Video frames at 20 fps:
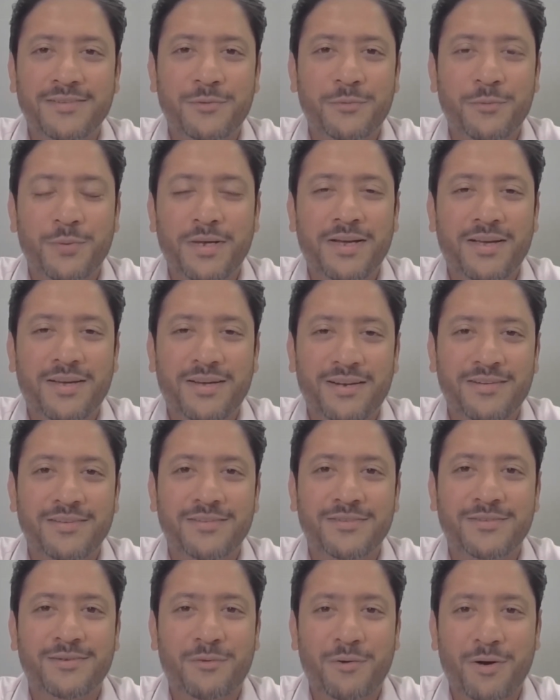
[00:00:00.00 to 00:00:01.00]
the way I can
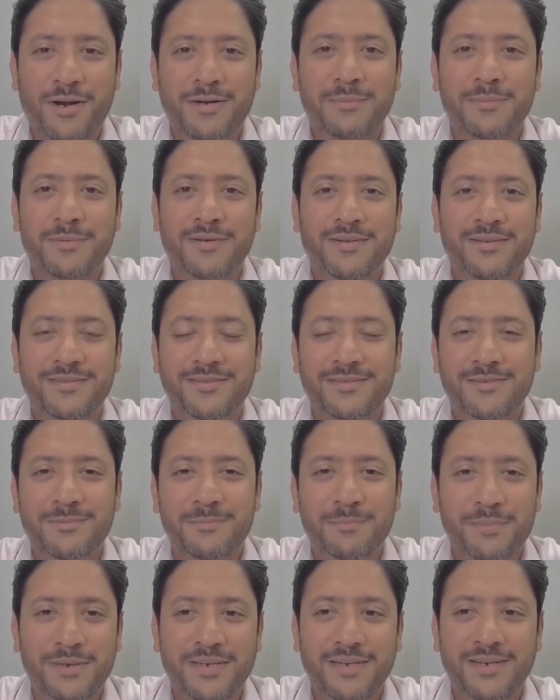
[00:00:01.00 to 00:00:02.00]
describe it, it's
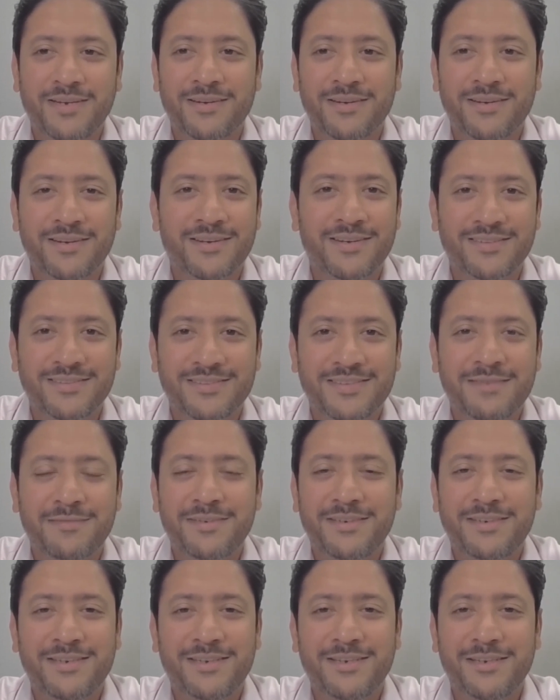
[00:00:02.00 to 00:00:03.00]
been
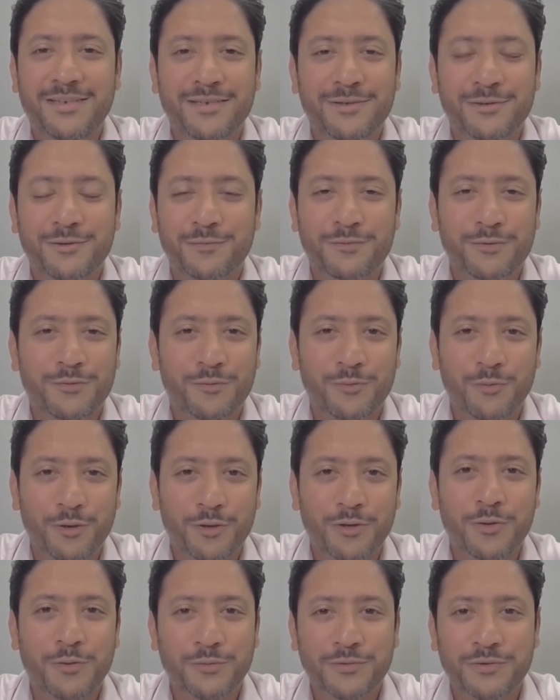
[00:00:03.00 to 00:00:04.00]
17 years of a roller
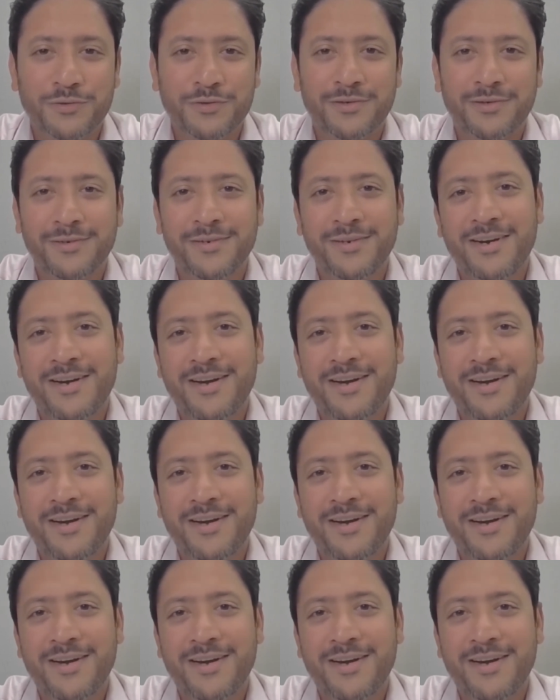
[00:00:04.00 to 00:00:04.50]
coaster.